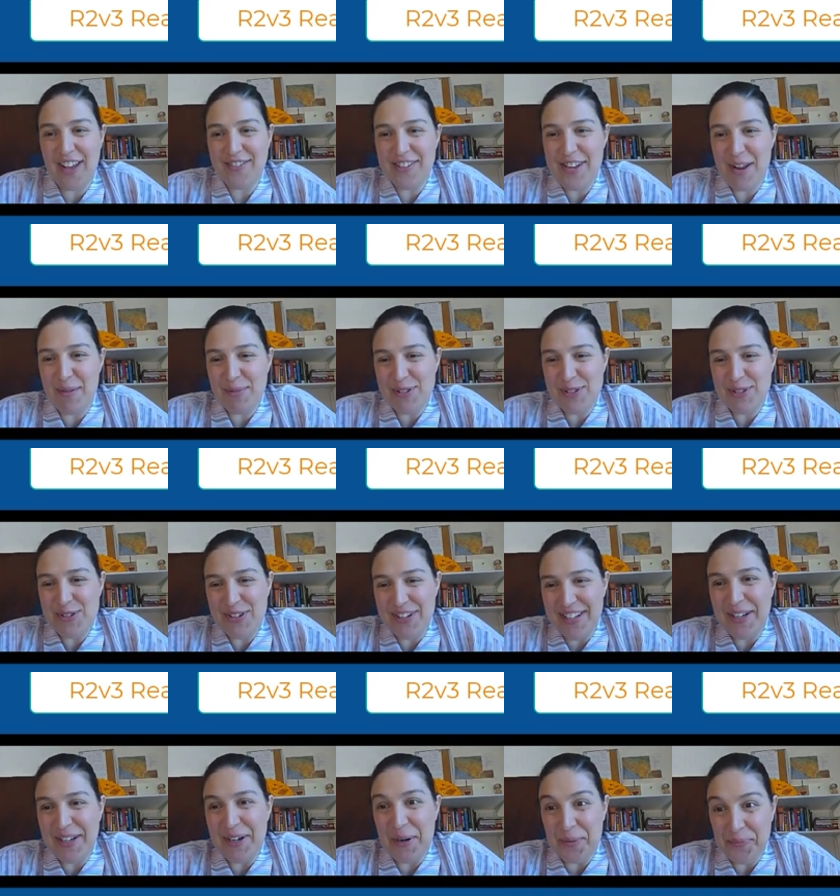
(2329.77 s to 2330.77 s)
You have to
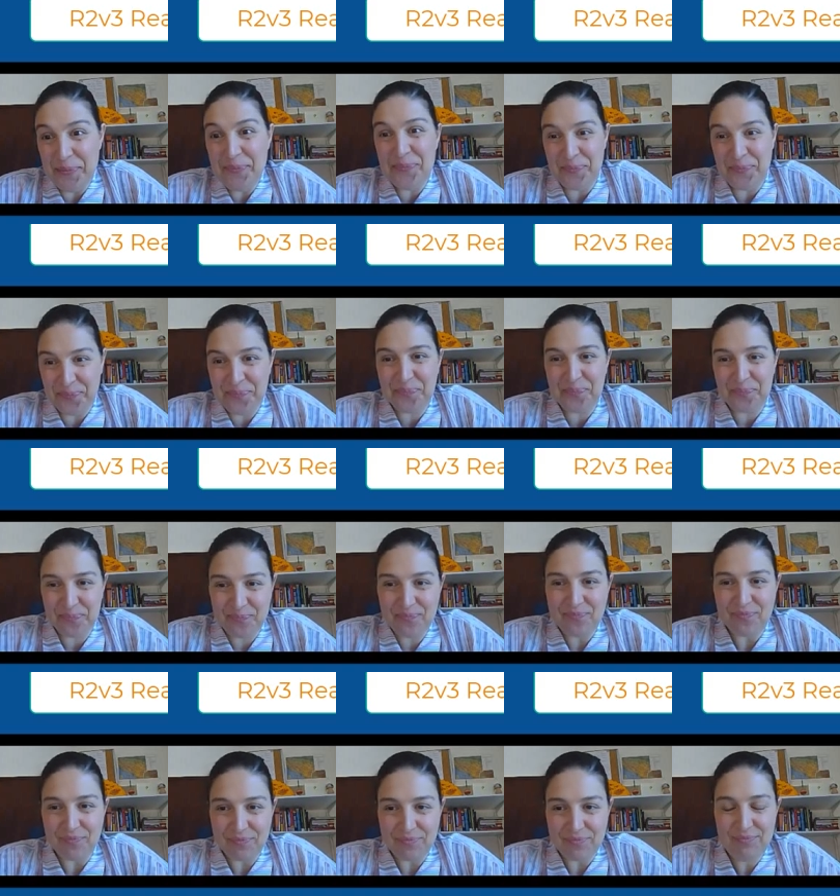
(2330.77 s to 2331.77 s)
demonstrate here.
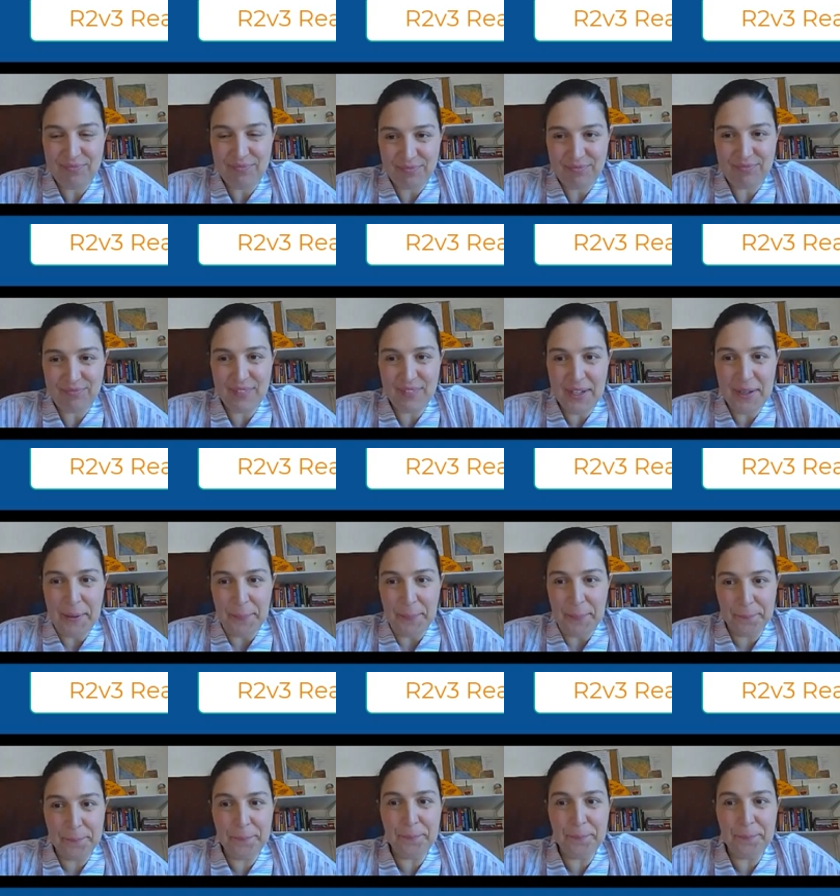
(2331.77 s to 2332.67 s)
Yeah.